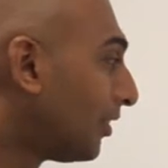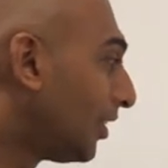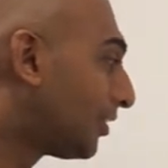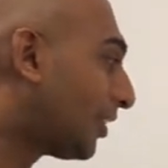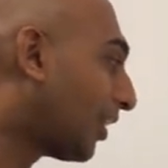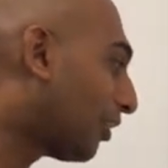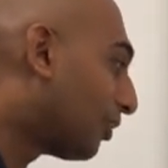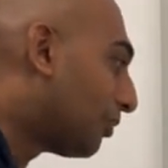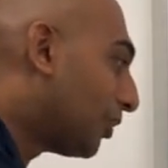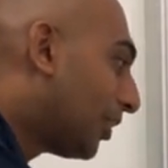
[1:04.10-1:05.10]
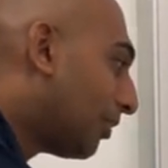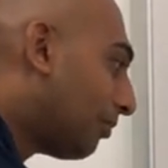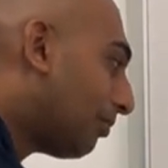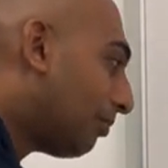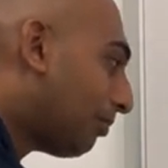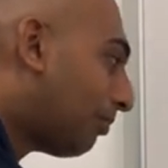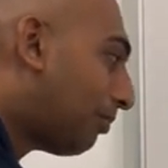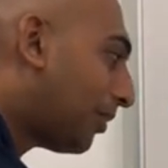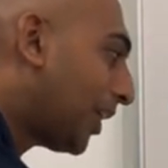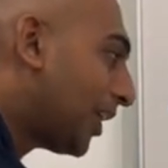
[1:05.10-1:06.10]
This thyroid hormone
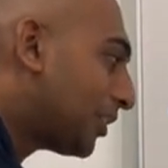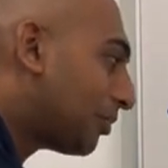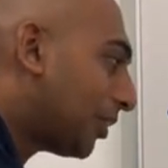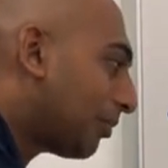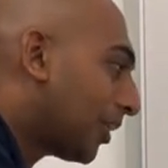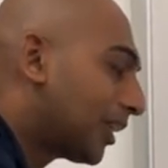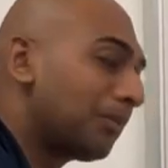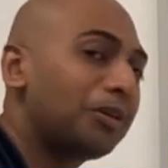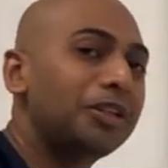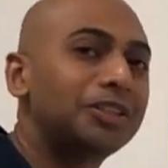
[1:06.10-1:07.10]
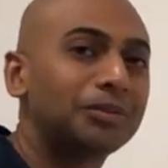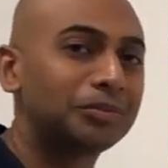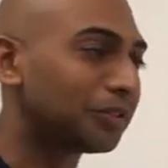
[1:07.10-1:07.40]
plans with metabolism.